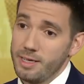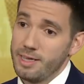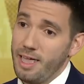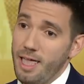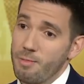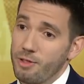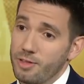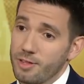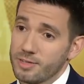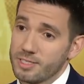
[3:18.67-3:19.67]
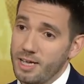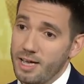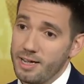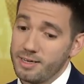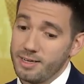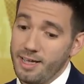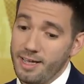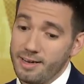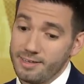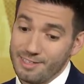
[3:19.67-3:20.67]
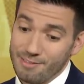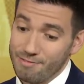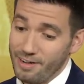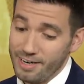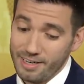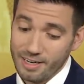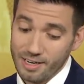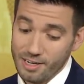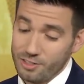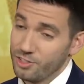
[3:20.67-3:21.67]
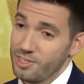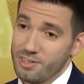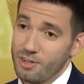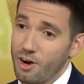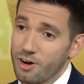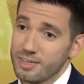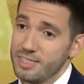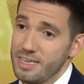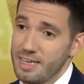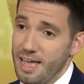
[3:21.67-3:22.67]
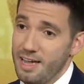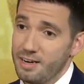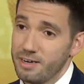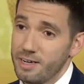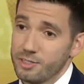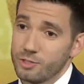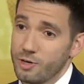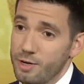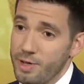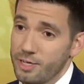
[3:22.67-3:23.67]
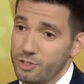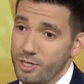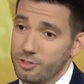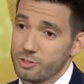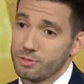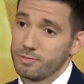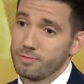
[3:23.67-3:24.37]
he came out the other side and is fighting just as hard as he can to try and make a change.